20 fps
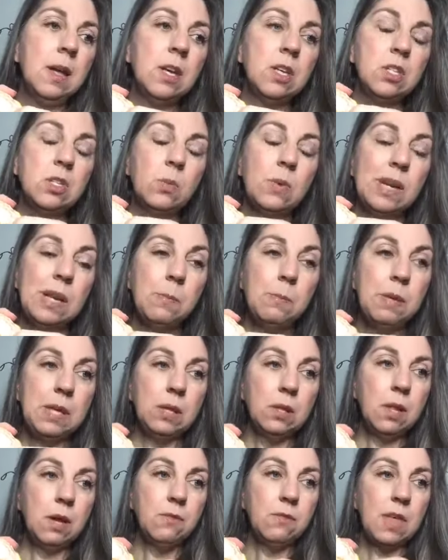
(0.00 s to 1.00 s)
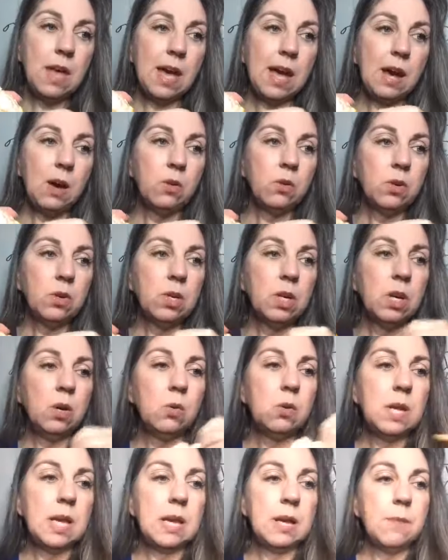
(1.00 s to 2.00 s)
So when I peel off the outer
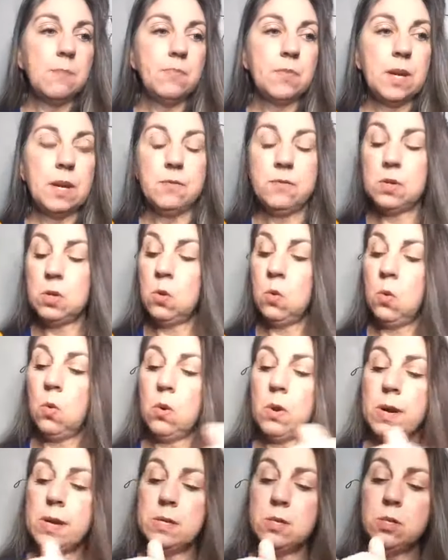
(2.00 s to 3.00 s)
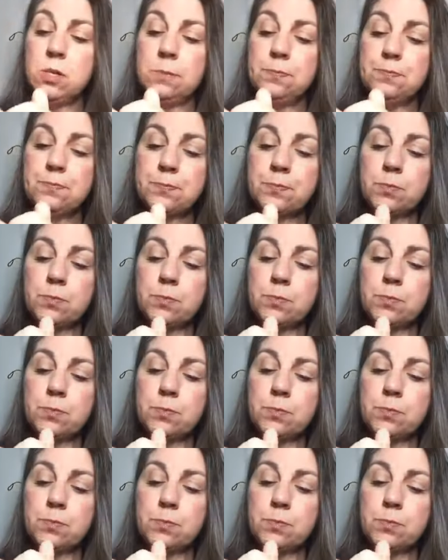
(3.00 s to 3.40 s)
coating of an orange,